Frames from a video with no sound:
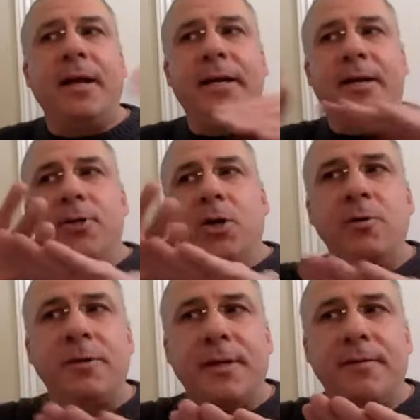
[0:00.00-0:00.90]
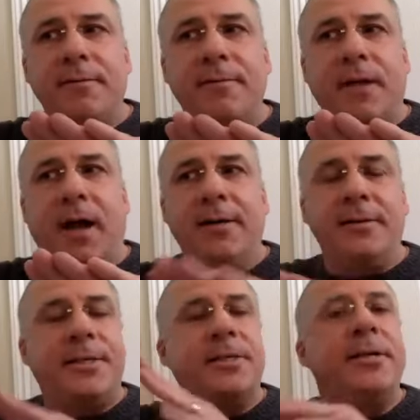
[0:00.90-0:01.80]
You don't,
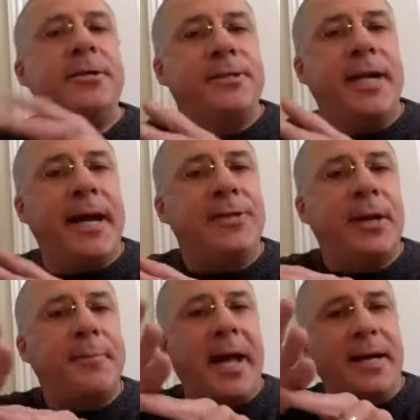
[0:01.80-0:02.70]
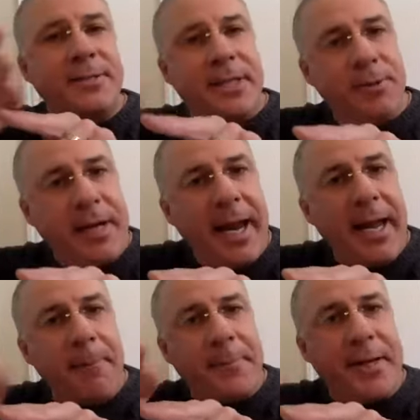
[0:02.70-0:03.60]
until you do tantric paths, you
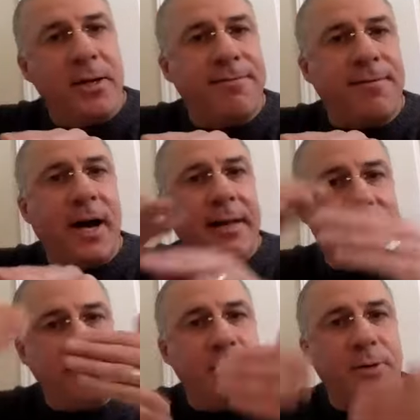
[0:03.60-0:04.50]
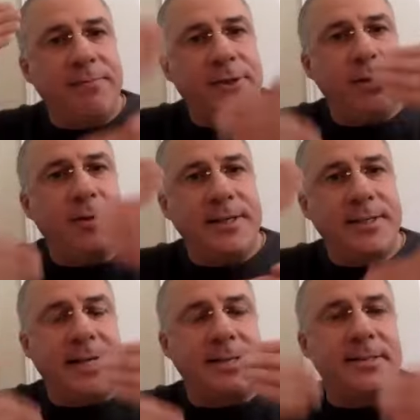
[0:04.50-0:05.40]
can't purify these sort of
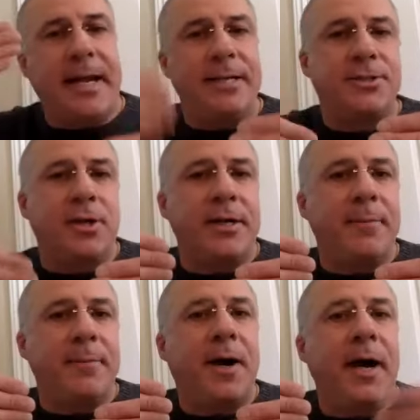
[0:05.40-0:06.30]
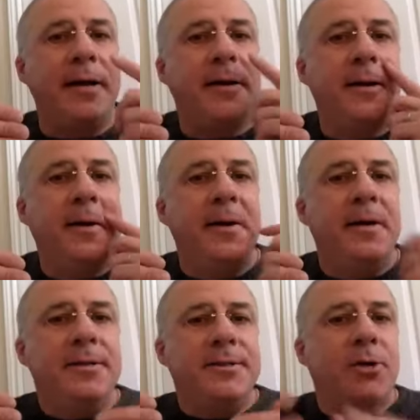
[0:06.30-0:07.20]
dualistic stains on your mind.
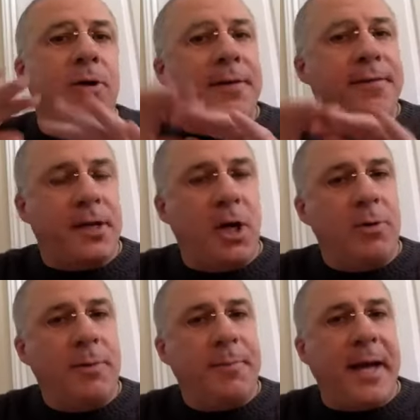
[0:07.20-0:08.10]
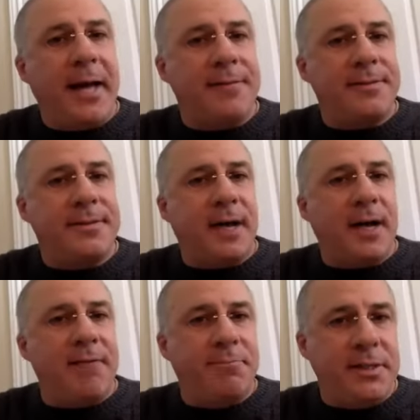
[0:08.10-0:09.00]
So on the lower paths
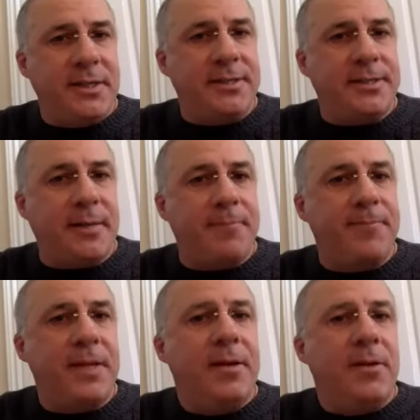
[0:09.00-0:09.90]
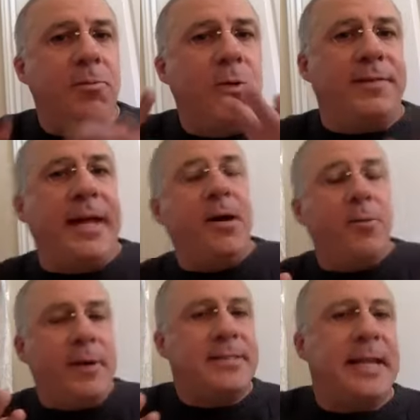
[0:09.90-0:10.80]
of Buddhism, what they
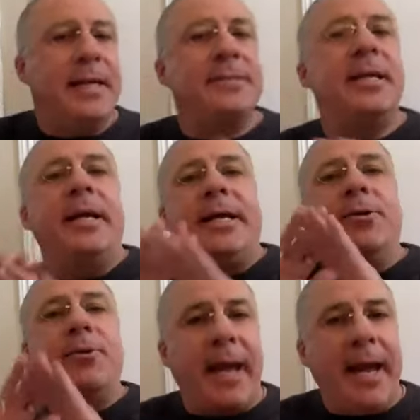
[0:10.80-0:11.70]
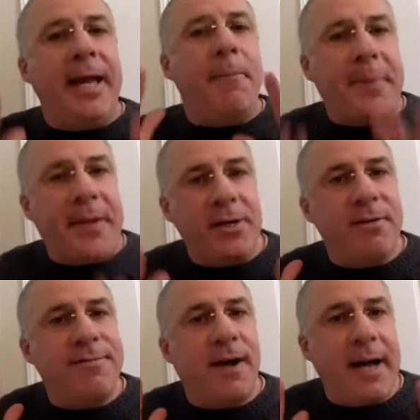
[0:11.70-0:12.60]
always say is you can't
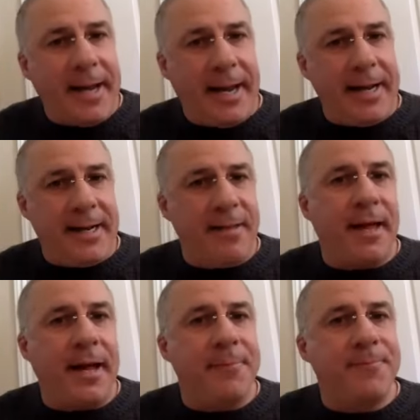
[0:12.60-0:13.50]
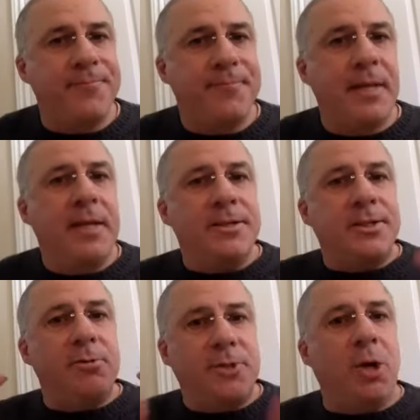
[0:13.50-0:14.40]
purify anything.
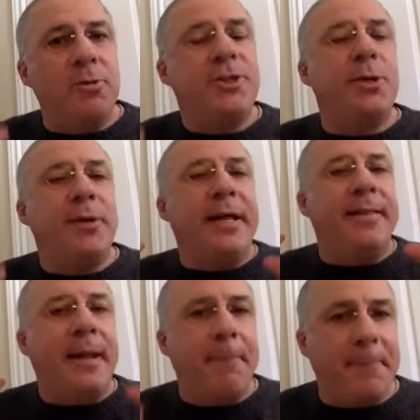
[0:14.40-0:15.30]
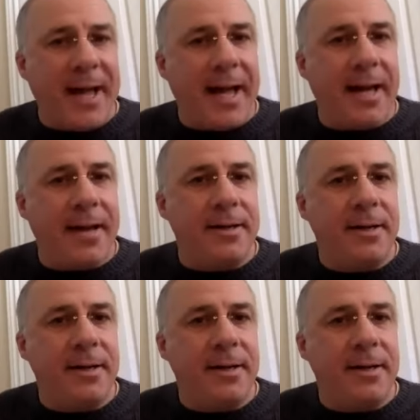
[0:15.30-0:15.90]
So don't do anything bad.